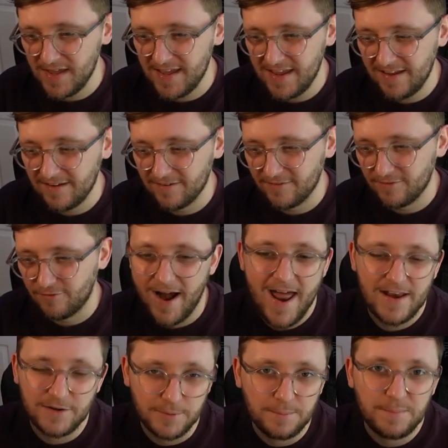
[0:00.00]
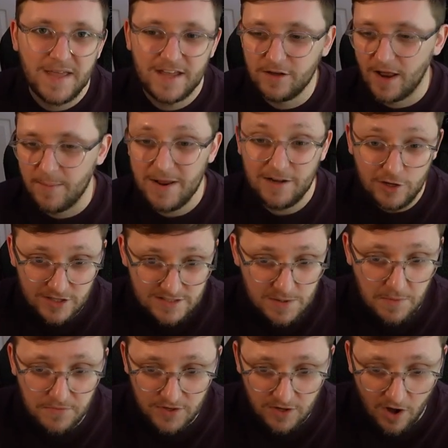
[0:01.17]
be random. I mean, look at
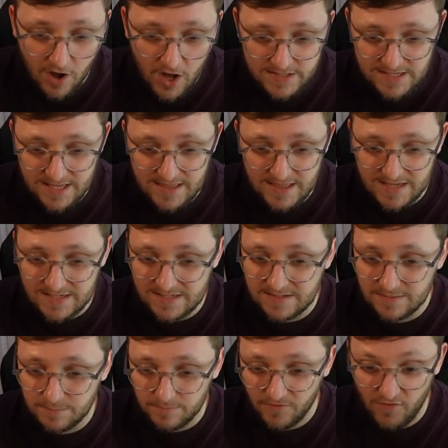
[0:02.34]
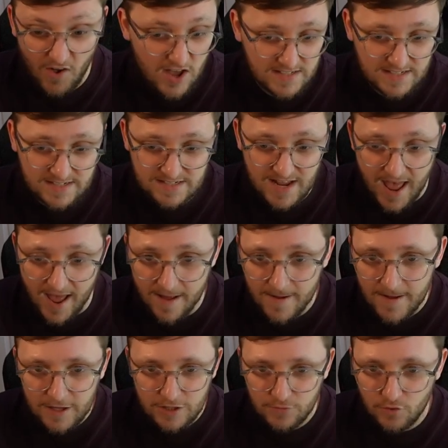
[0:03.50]
some of the cards in this first set.
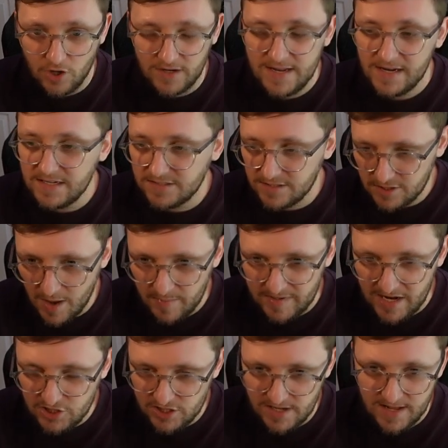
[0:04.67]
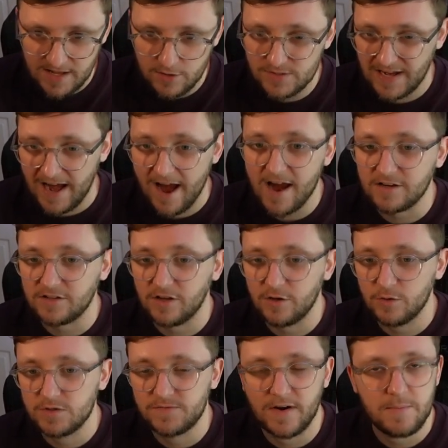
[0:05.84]
You've got Lily's Determination here, who's a character
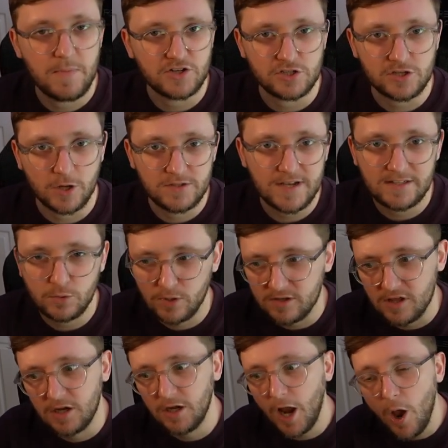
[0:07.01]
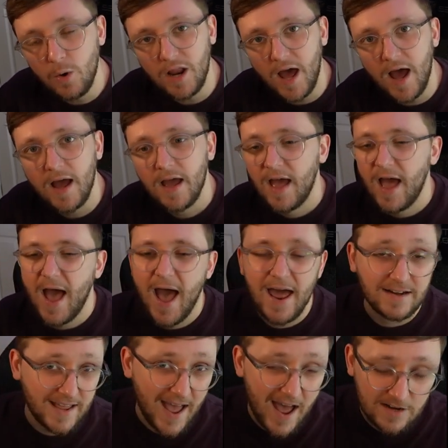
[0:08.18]
who's very much associated with Alola
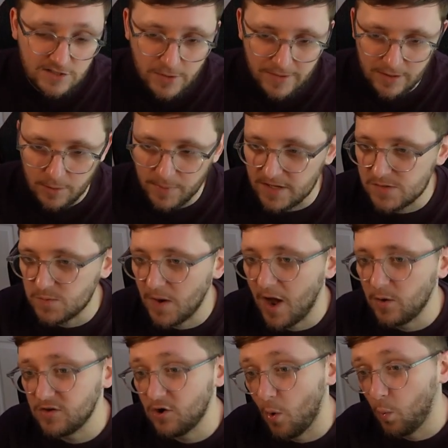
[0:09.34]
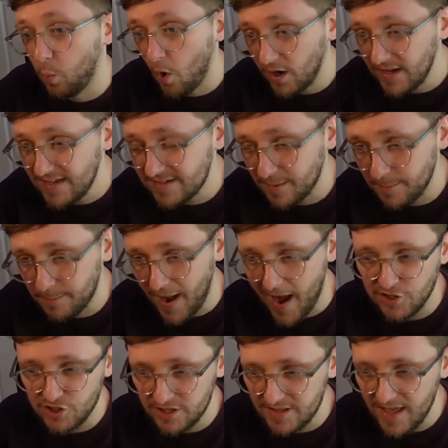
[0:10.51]
and Kanto a little bit as well. You've got Wally's
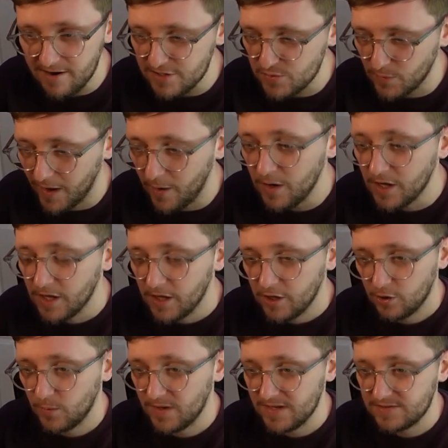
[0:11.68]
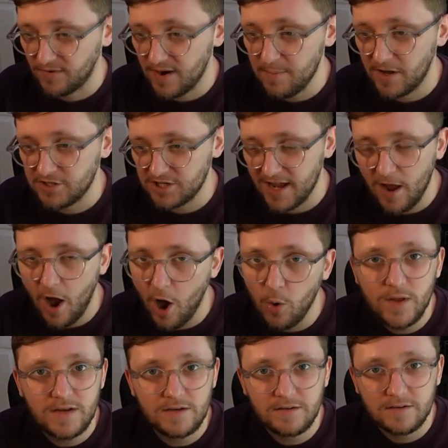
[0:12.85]
Compassion there as well, who is very much a
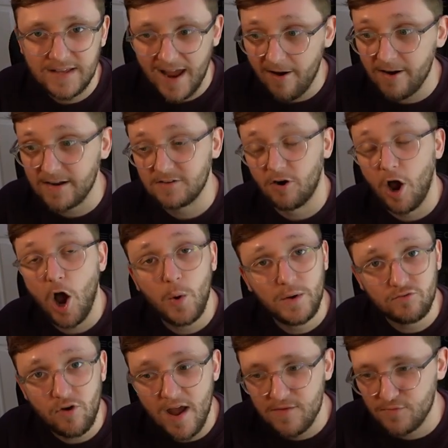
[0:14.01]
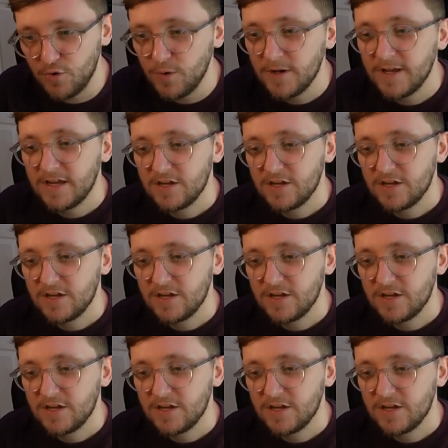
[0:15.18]
Hoenn character, a Hoenn rival.